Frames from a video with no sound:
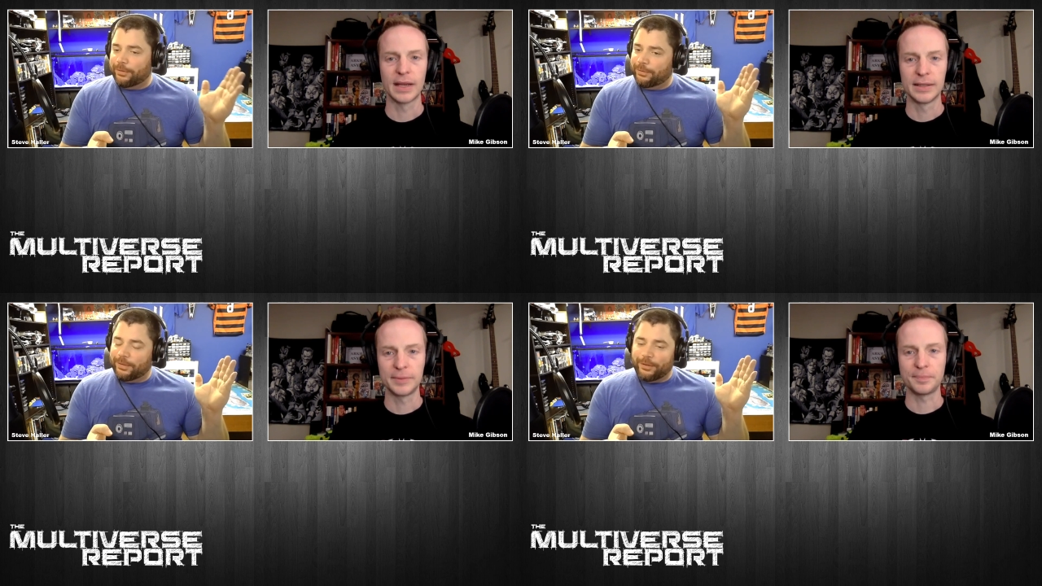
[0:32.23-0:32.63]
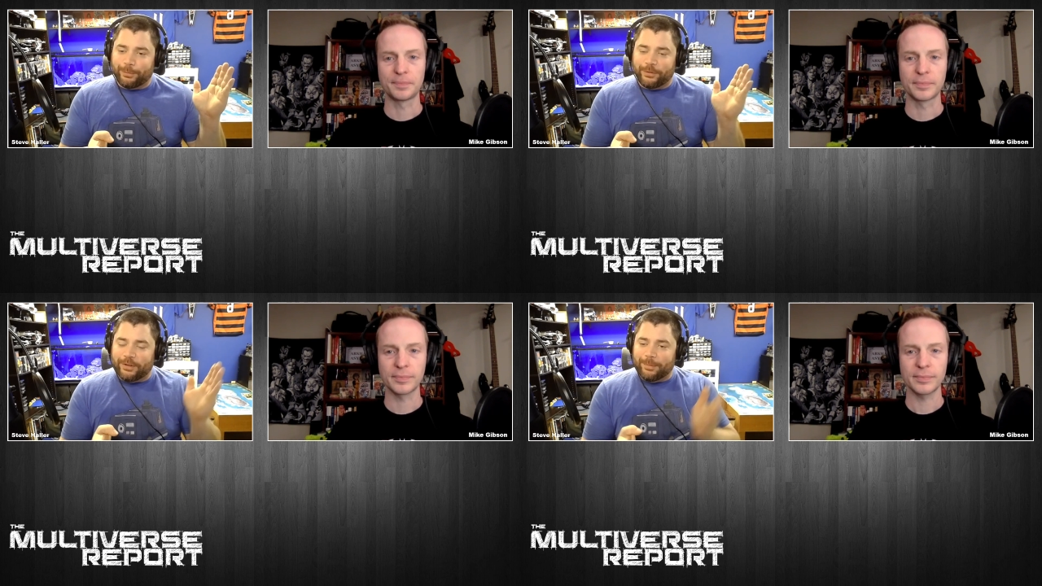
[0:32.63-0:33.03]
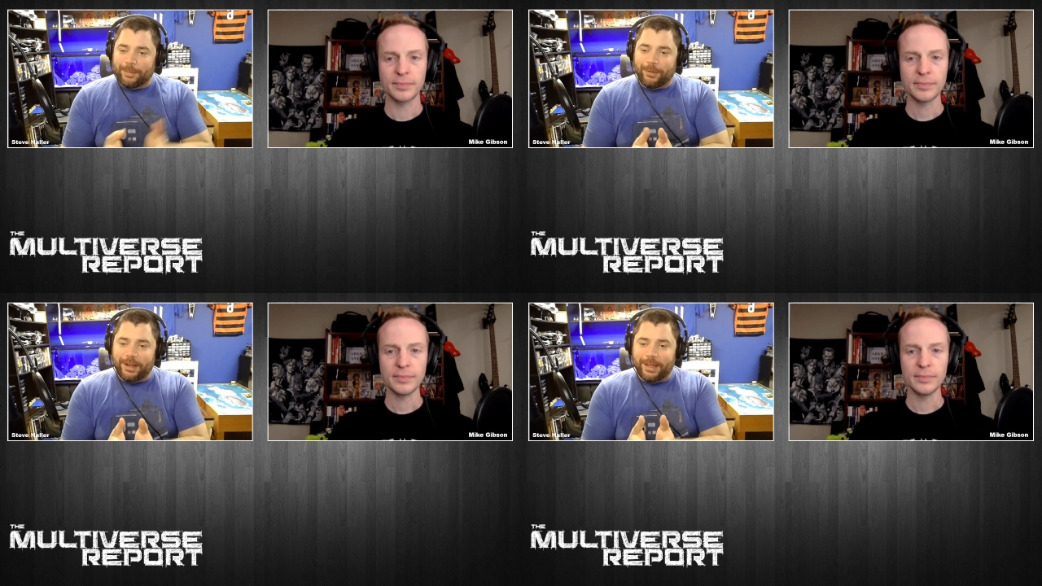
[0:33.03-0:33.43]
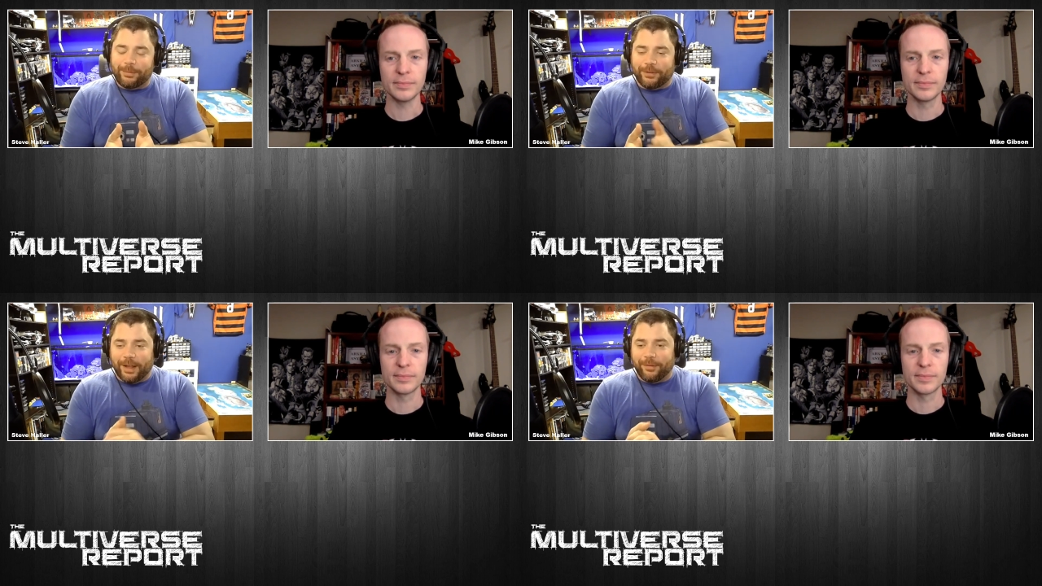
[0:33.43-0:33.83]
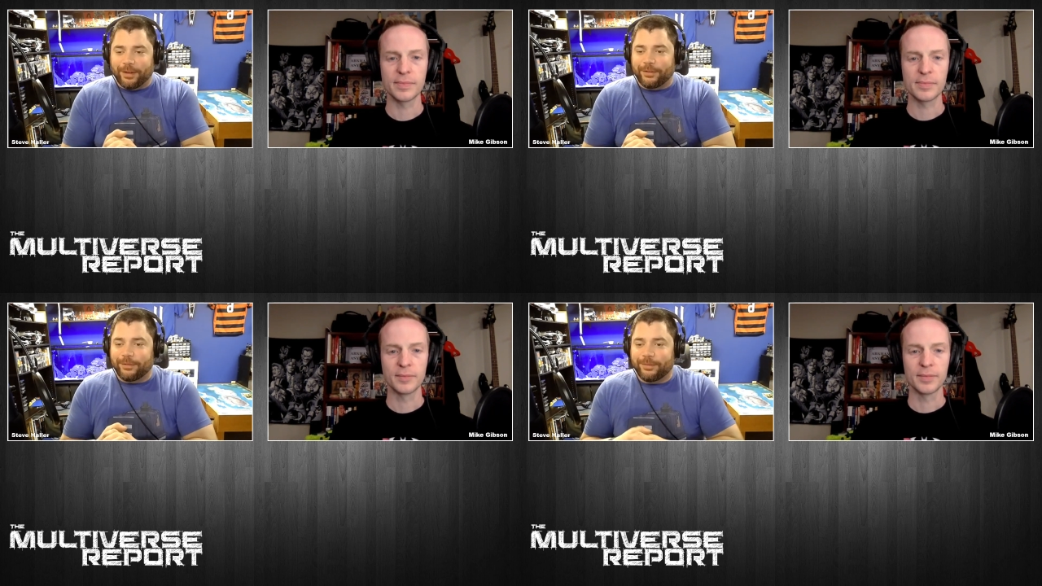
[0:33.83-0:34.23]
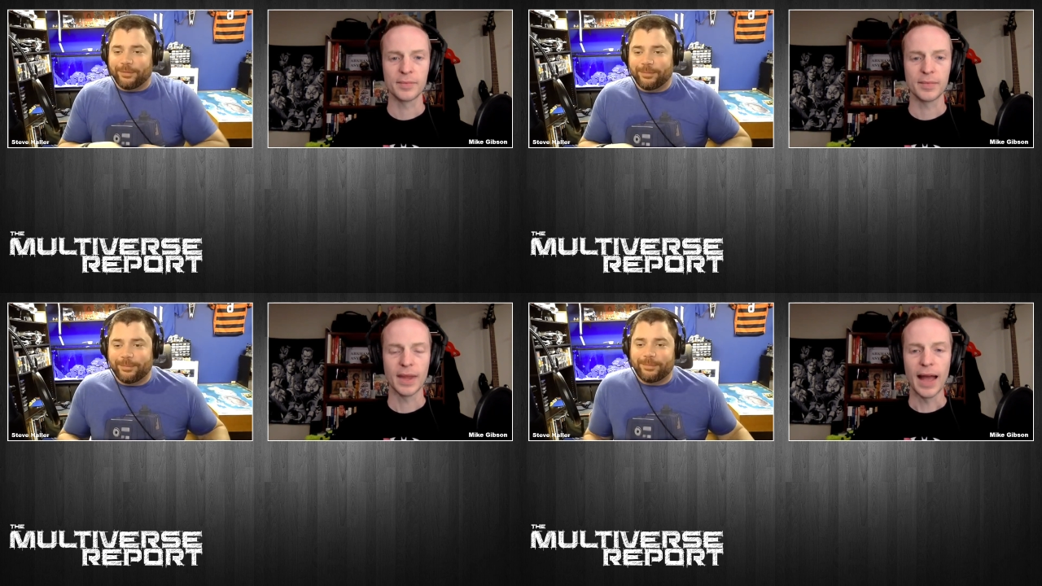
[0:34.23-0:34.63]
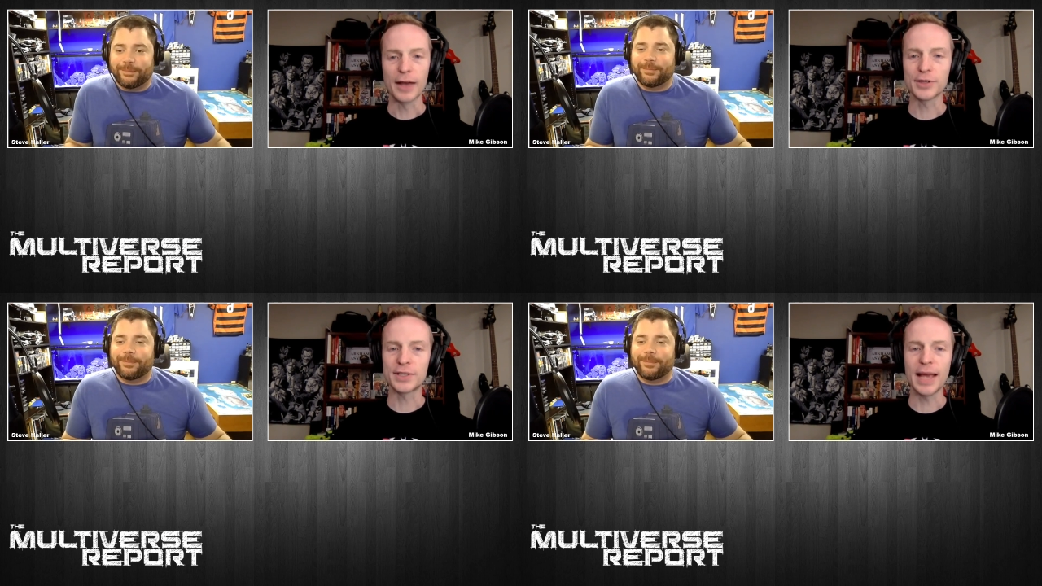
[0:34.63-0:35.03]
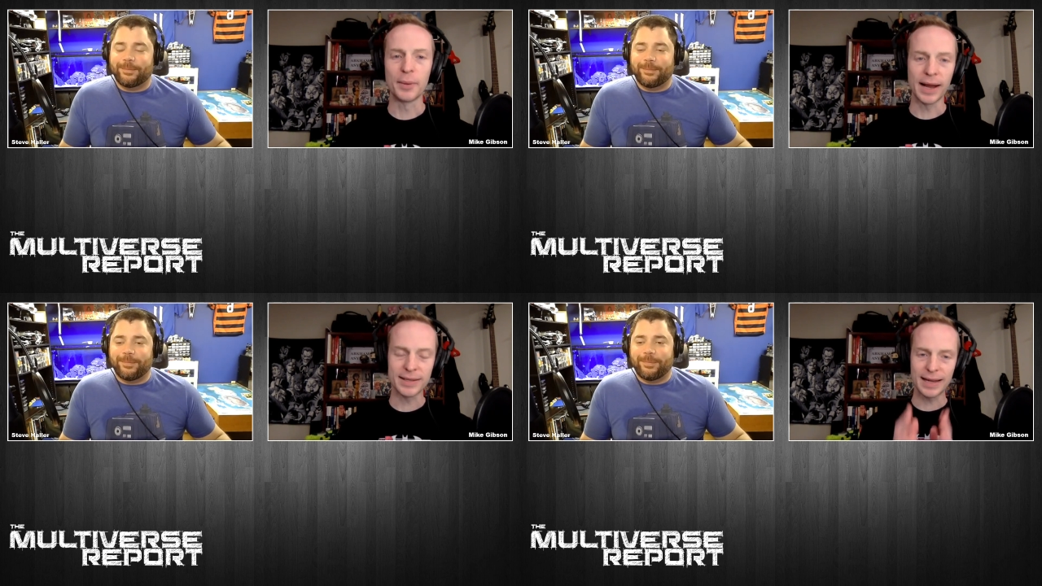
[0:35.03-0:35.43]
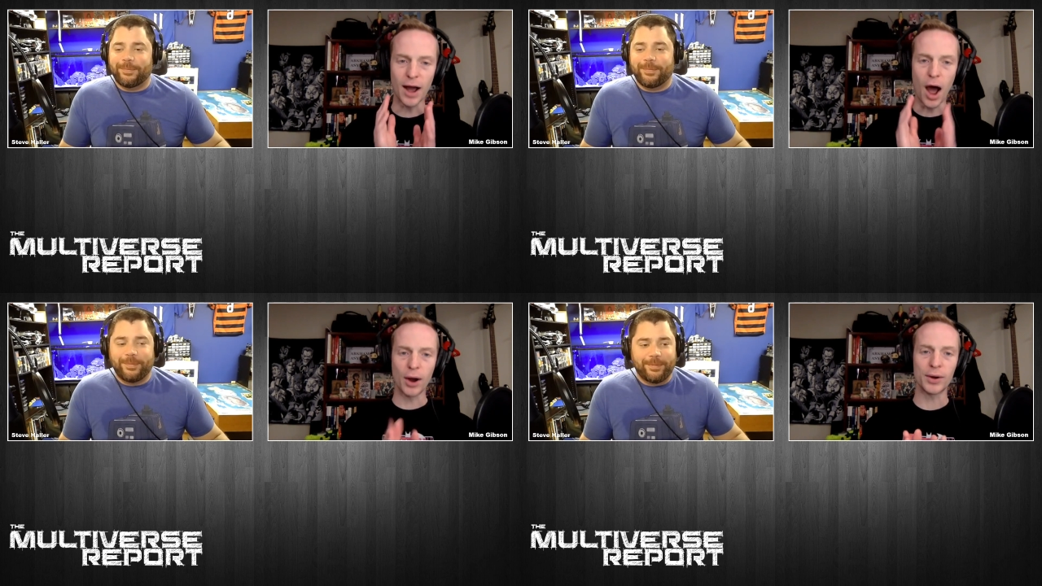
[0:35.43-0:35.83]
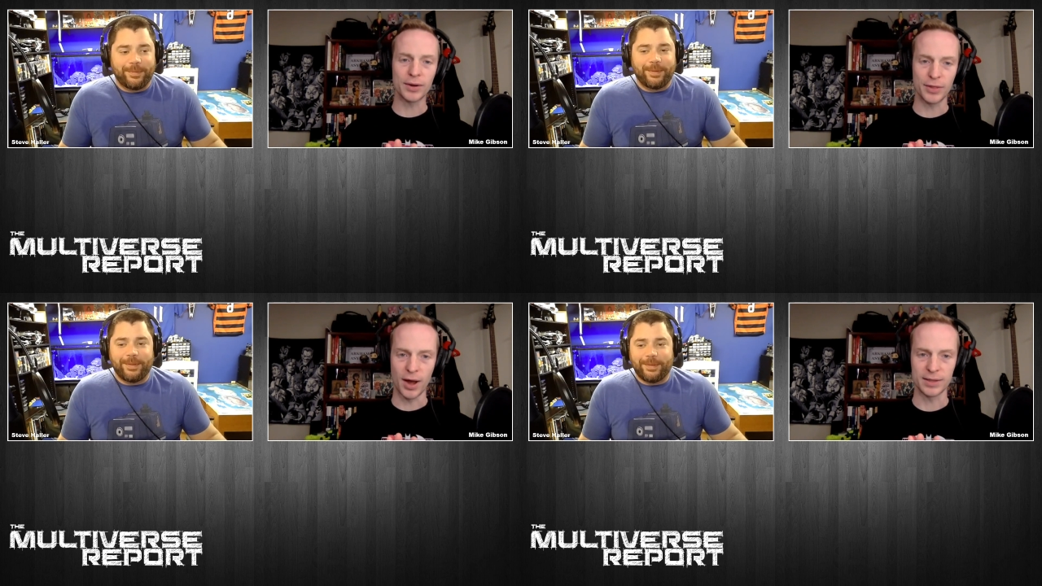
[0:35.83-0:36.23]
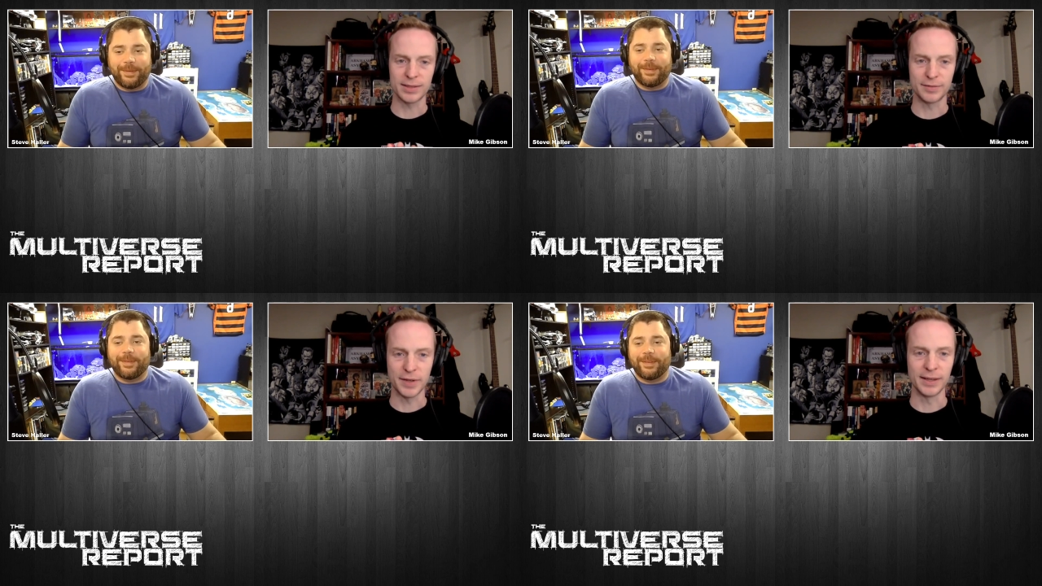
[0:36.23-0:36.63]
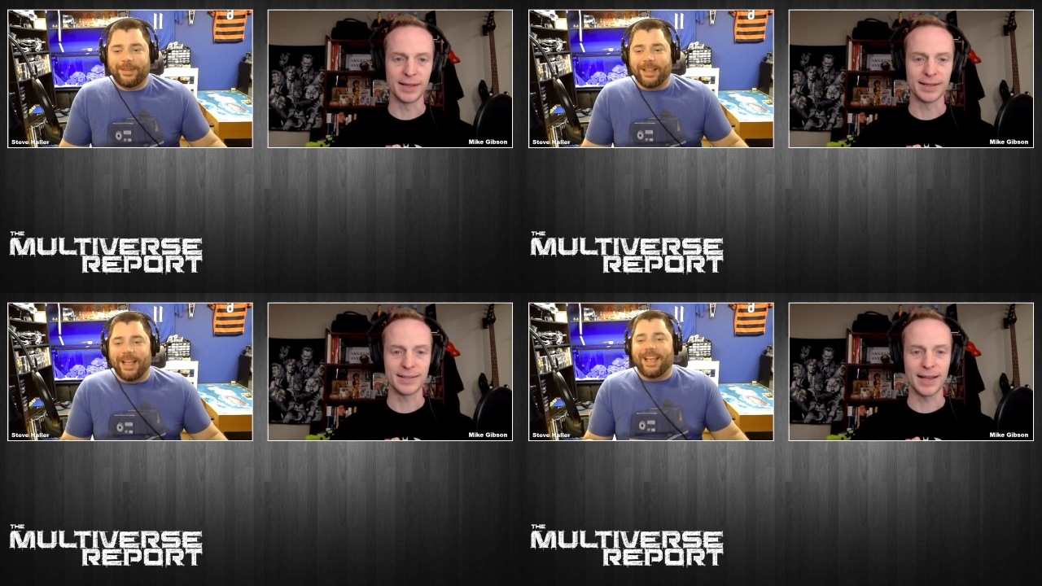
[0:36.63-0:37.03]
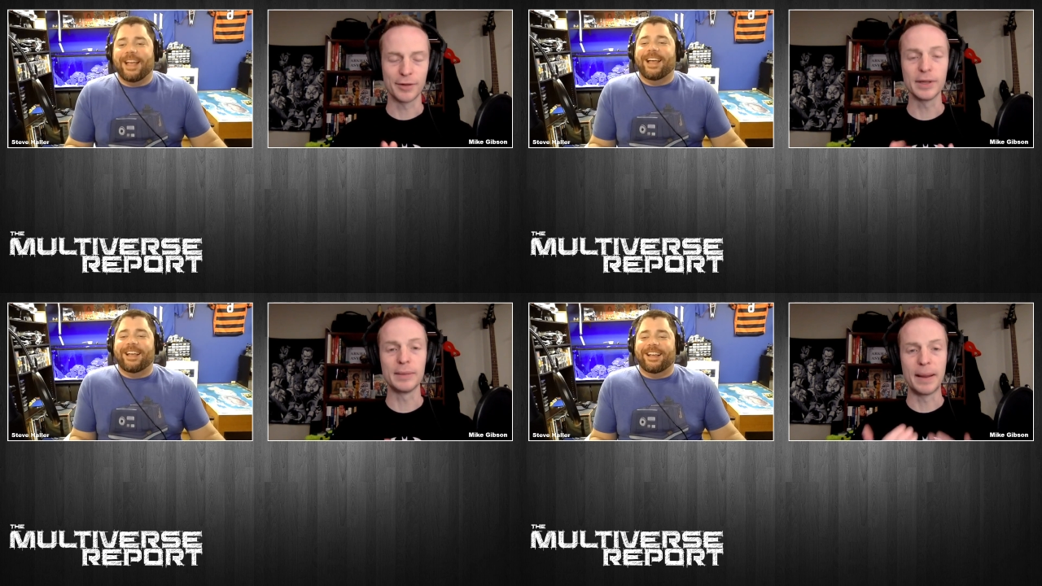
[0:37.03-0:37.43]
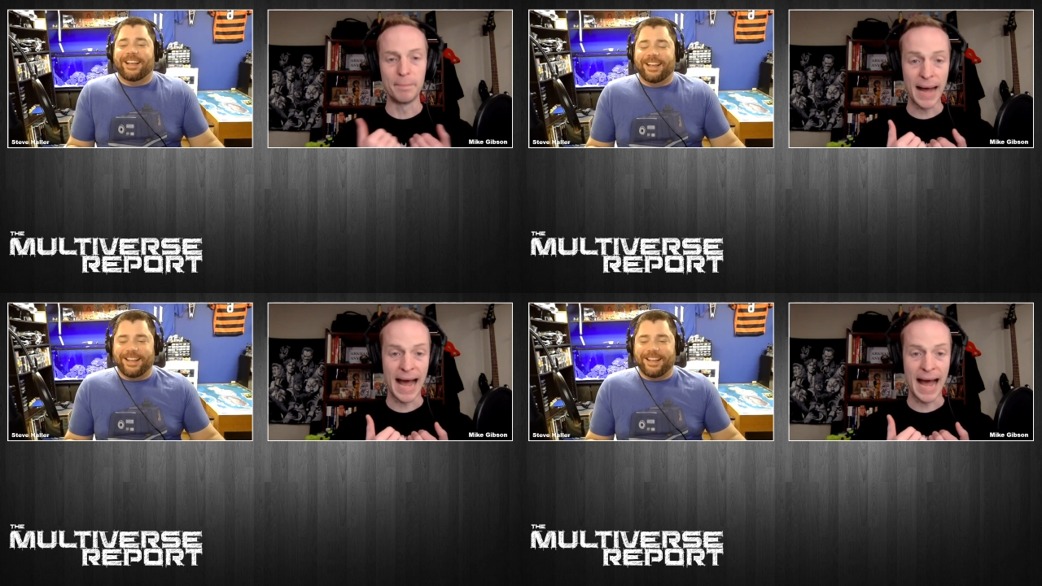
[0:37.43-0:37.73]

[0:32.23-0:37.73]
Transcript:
Speaker 1: this one's going to be pretty Gibson heavy.
Speaker 2: I was gonna say when I said our thoughts and feelings, I really meant